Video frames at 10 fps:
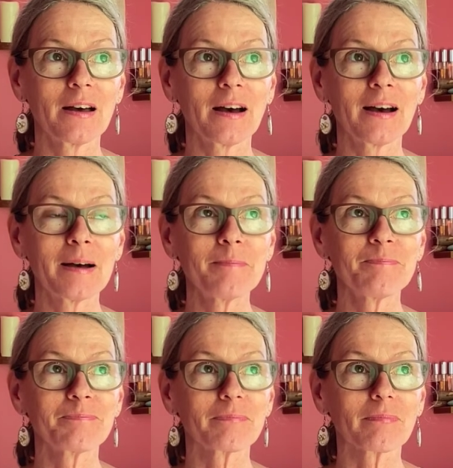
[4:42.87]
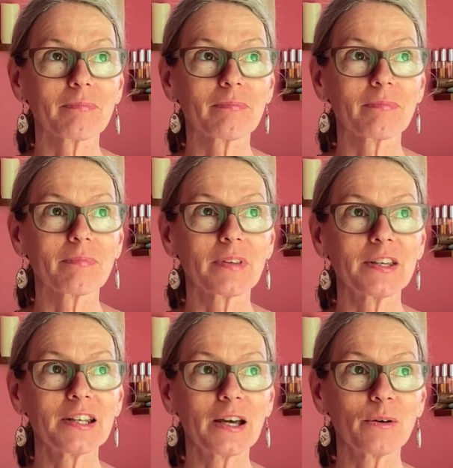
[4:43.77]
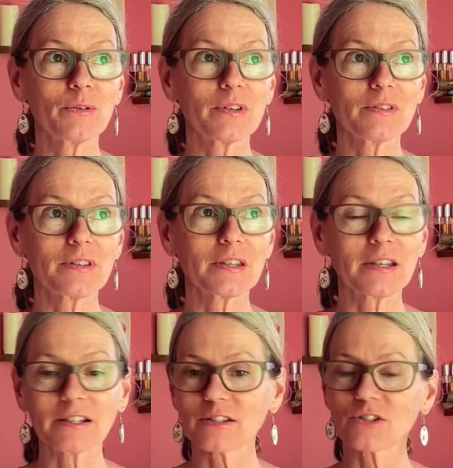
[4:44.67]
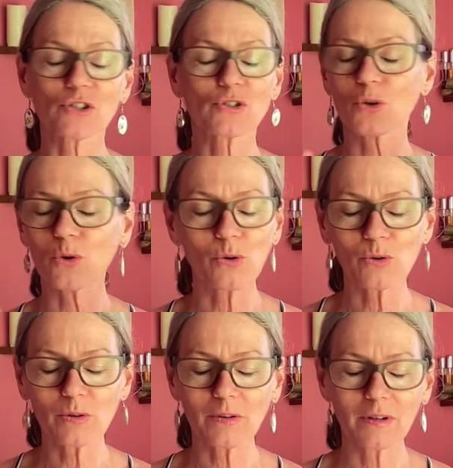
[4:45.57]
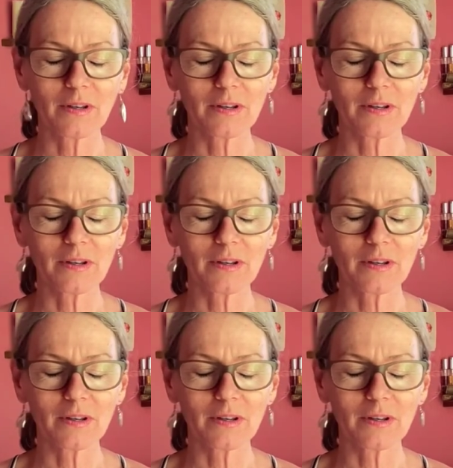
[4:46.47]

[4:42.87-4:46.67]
Um, You know, th th that's just all